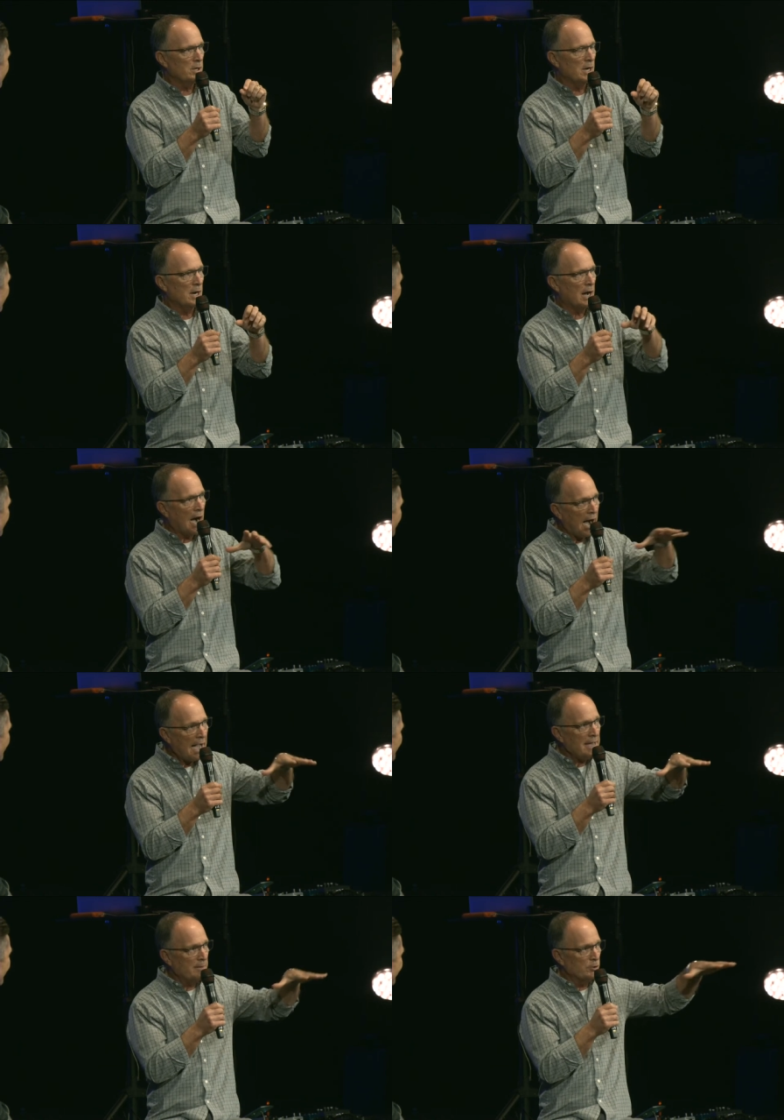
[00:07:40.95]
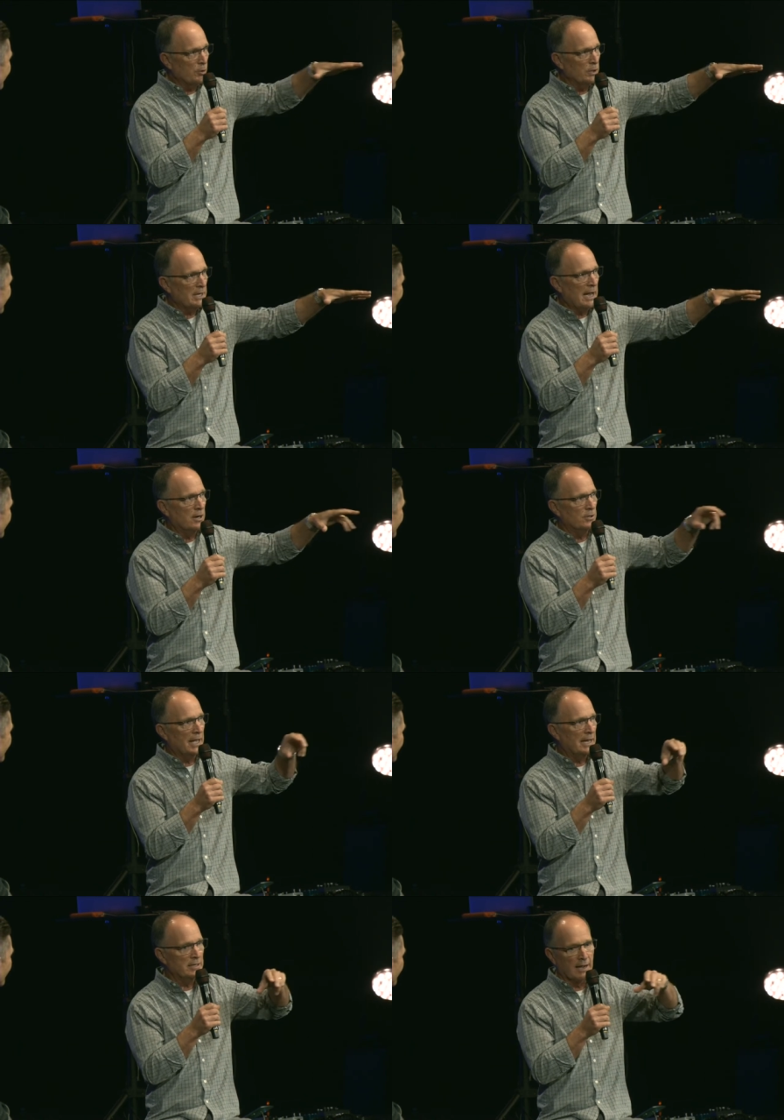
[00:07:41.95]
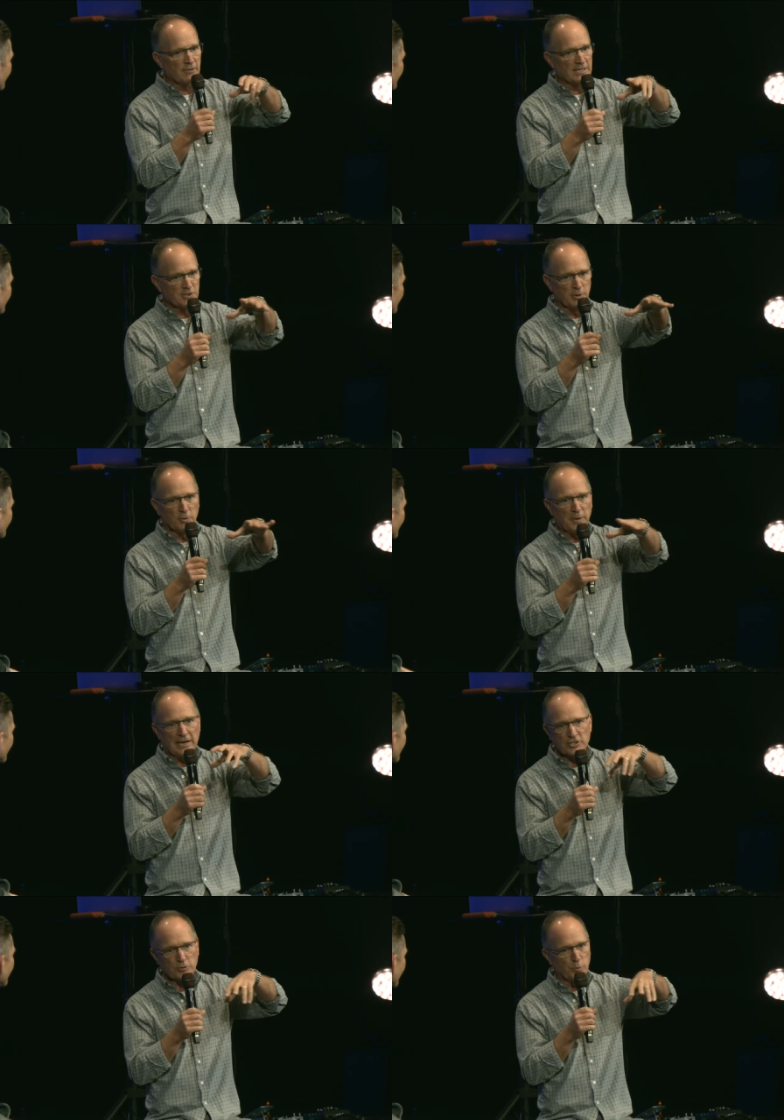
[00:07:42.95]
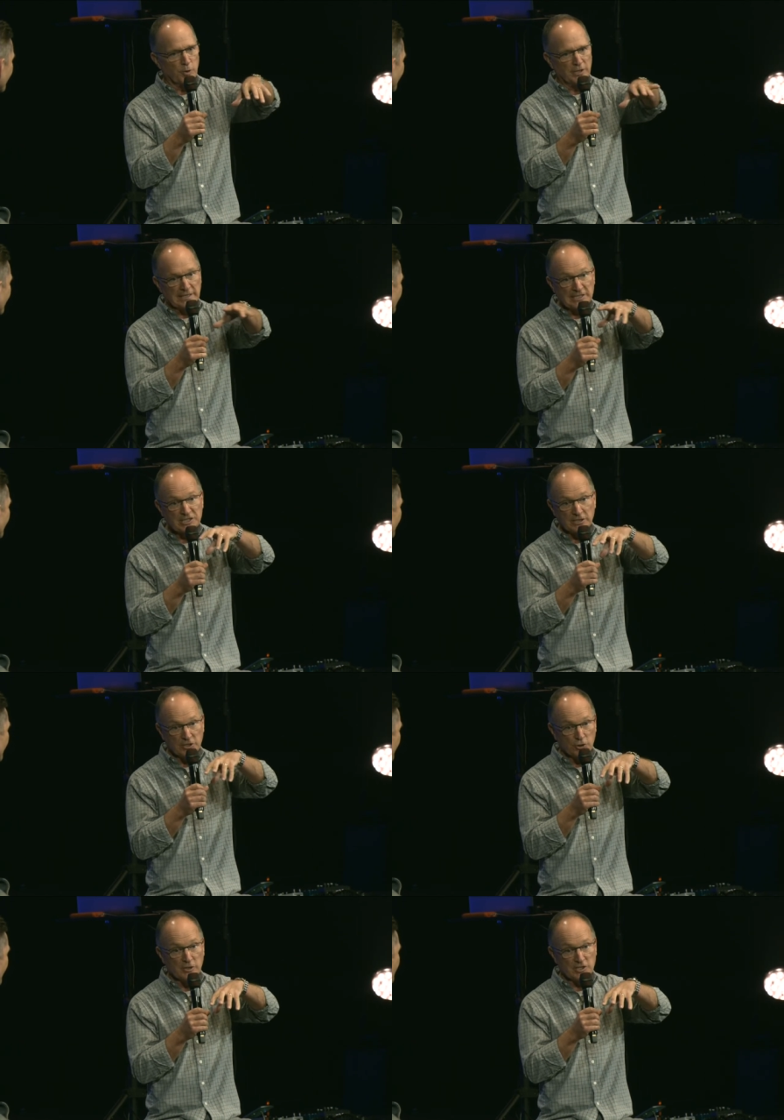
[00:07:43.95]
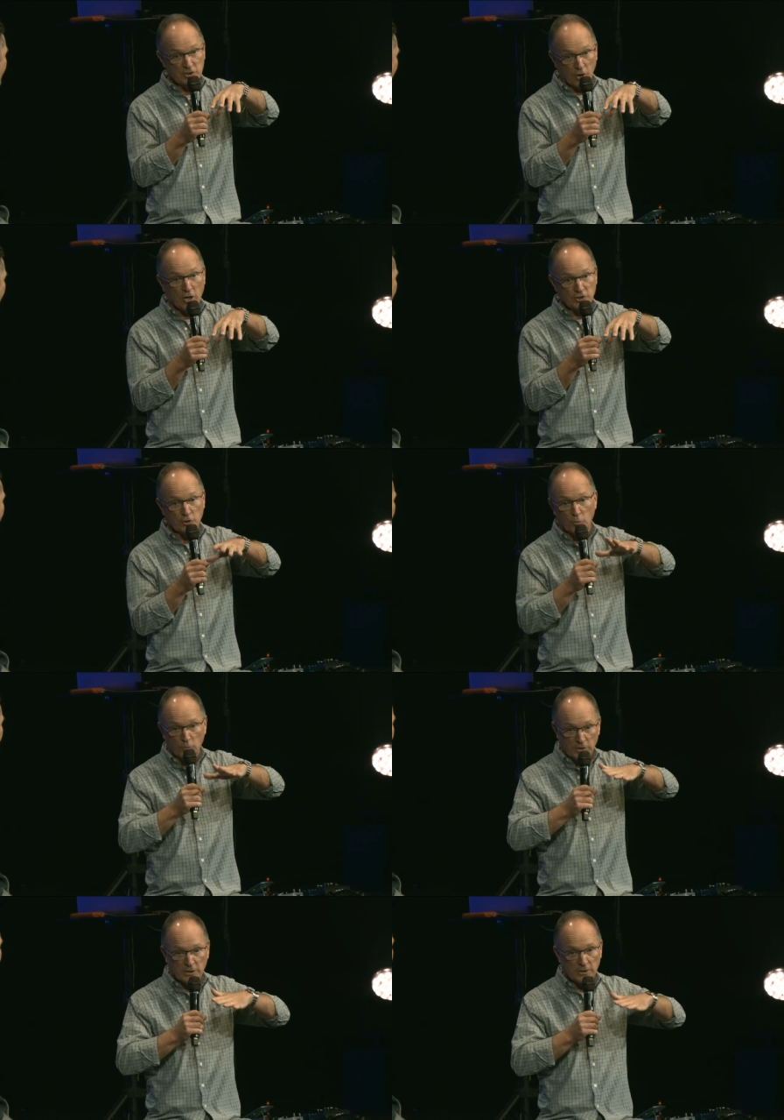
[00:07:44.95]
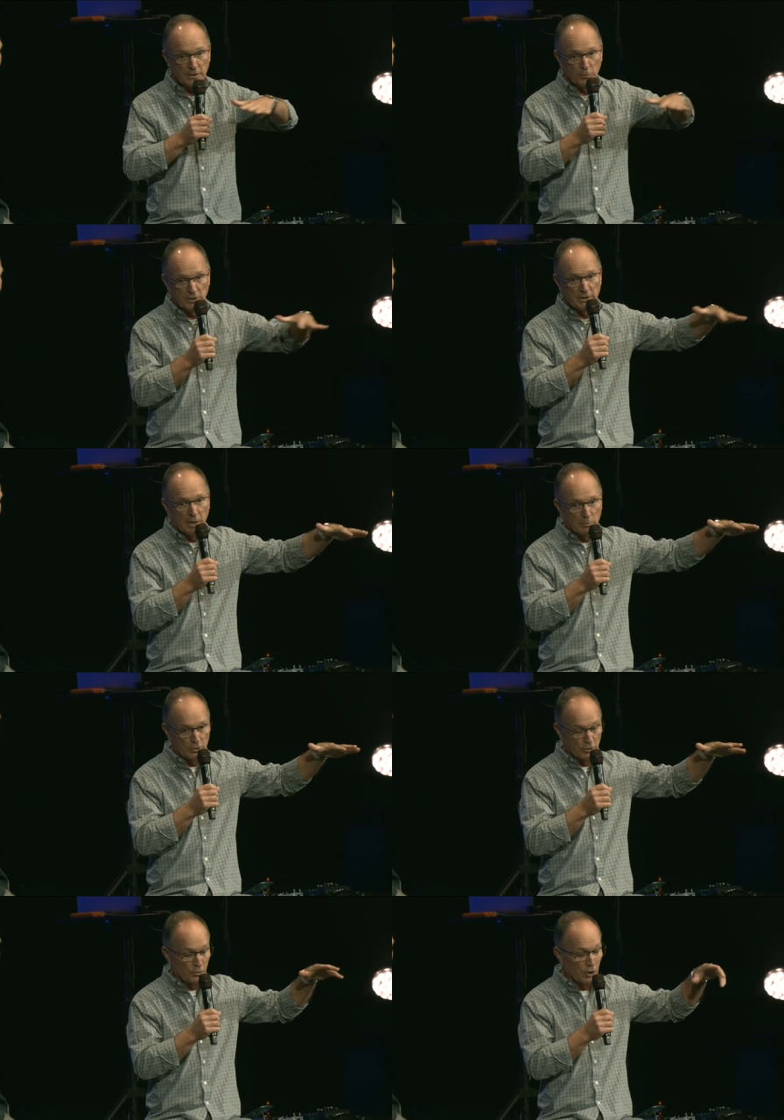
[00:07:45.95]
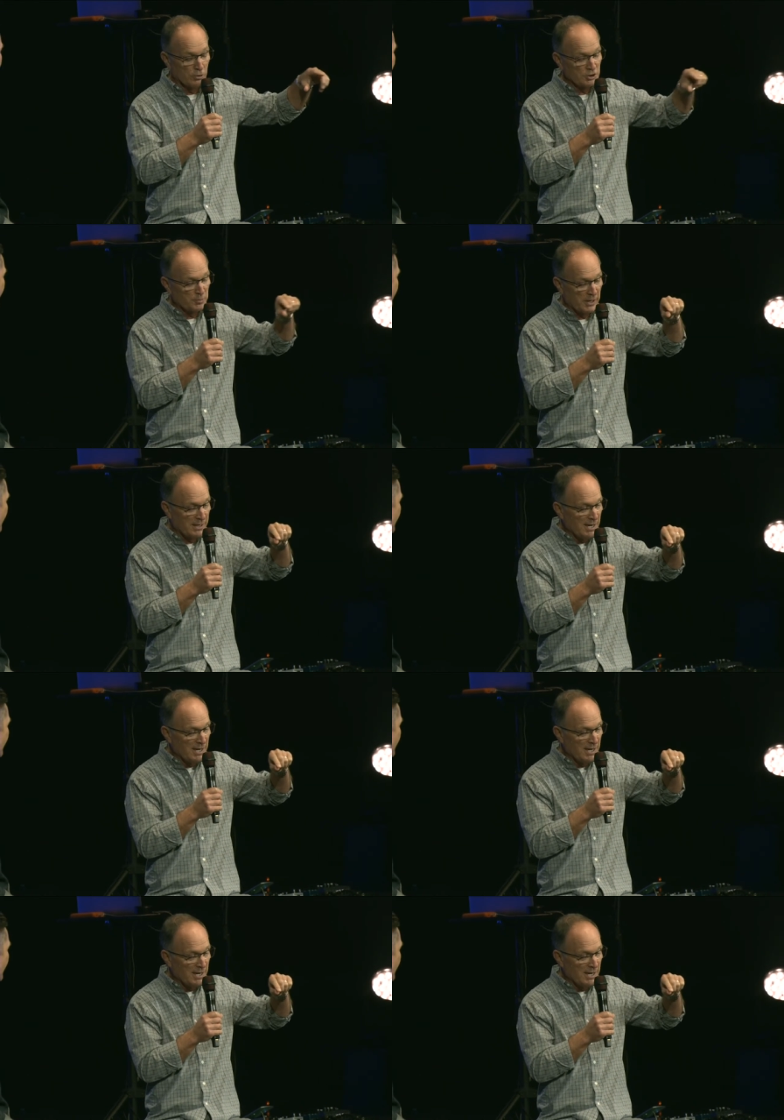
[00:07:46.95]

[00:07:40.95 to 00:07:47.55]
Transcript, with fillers: uh, I am going out, and I've got some other pastors who are enlisting to do this also when the when the number grows, but